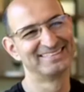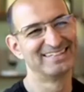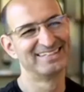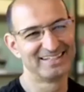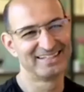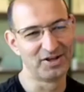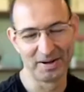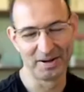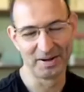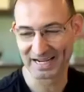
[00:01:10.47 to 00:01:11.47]
No, I'm
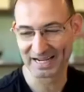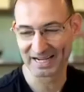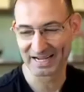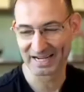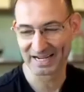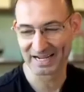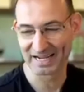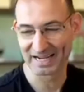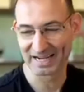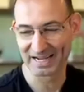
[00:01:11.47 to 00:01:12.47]
actually in just
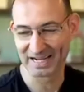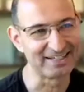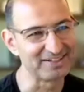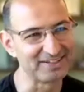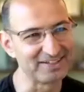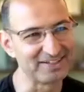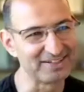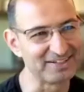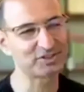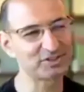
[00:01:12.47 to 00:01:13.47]
north of Atlanta, Georgia.